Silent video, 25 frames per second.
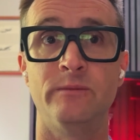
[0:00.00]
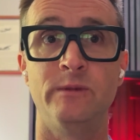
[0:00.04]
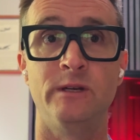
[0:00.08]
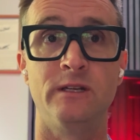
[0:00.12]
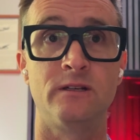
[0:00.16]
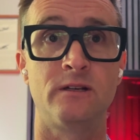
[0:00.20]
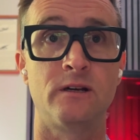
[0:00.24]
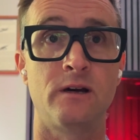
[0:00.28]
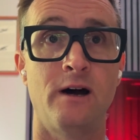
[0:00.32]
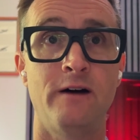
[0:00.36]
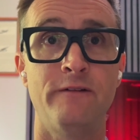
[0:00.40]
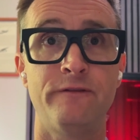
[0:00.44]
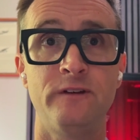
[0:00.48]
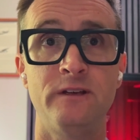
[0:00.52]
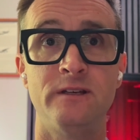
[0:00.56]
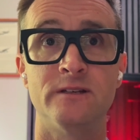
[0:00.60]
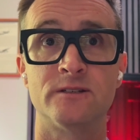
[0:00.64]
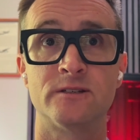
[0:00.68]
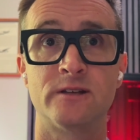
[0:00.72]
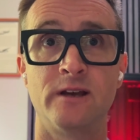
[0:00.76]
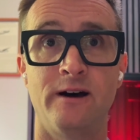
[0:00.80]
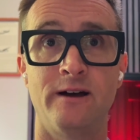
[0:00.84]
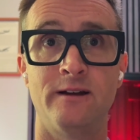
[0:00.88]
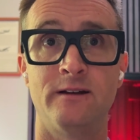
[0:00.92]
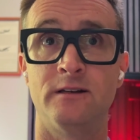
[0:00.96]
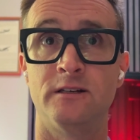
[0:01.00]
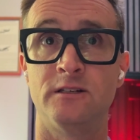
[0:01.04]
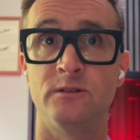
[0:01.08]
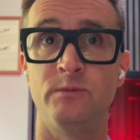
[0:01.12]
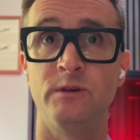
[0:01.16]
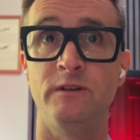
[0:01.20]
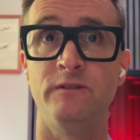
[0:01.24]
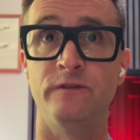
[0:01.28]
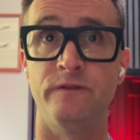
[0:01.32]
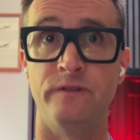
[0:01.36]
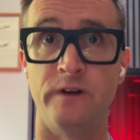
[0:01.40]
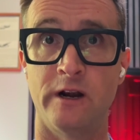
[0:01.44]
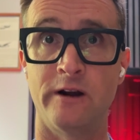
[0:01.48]
I mean, coffee has gotten to
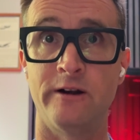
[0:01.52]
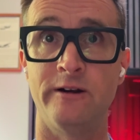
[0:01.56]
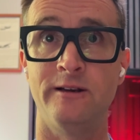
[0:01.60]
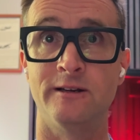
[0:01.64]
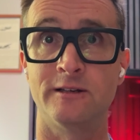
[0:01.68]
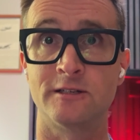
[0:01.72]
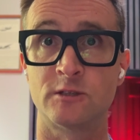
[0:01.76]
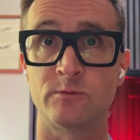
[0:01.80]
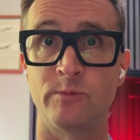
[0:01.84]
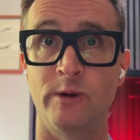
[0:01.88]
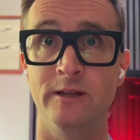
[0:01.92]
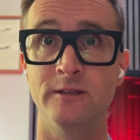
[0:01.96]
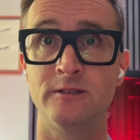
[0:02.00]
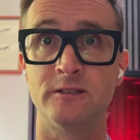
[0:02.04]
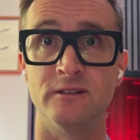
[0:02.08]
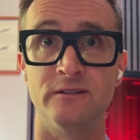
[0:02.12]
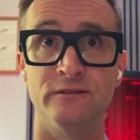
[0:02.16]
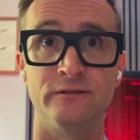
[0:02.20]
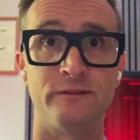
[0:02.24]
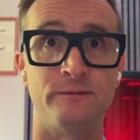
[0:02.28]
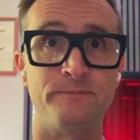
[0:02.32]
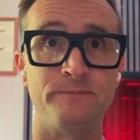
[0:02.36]
be very expensive.